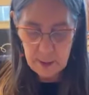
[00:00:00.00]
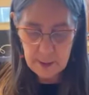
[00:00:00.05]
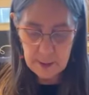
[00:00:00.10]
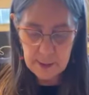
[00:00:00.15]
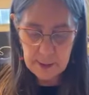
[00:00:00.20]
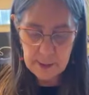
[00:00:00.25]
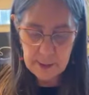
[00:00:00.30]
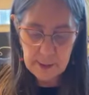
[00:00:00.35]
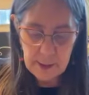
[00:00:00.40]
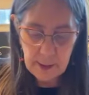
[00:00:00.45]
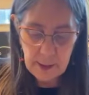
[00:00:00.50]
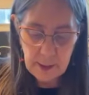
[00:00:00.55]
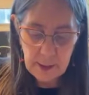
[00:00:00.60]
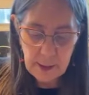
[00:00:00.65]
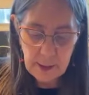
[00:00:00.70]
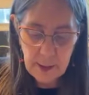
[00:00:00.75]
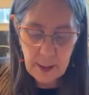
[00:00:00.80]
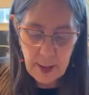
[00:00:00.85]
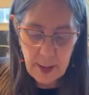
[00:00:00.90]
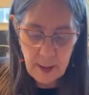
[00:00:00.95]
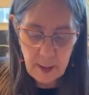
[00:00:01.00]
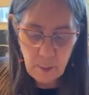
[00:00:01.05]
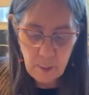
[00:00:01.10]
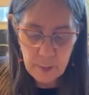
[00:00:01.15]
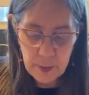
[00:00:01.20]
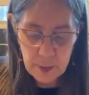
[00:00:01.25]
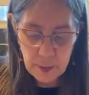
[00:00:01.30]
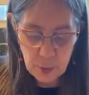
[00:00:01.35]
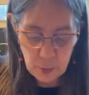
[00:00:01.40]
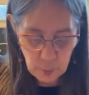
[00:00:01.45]
Let's see how
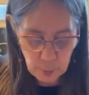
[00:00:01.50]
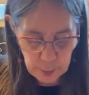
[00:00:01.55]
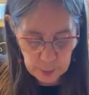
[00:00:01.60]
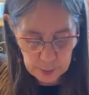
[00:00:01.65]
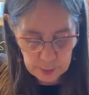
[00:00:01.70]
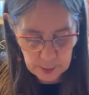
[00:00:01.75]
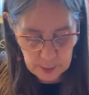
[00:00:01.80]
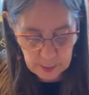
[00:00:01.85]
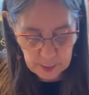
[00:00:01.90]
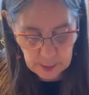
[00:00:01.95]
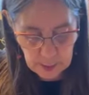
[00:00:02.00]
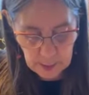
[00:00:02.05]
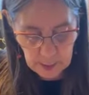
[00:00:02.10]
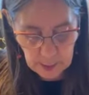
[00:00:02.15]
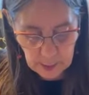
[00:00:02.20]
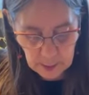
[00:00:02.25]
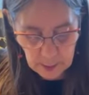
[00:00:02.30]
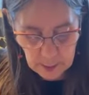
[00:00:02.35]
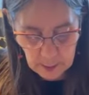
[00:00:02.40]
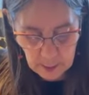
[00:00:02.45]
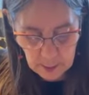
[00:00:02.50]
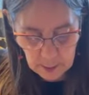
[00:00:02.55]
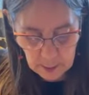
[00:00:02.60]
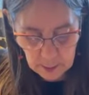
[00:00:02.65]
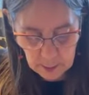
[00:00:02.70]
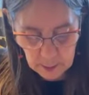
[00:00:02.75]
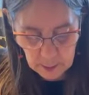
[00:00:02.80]
much we're going to need.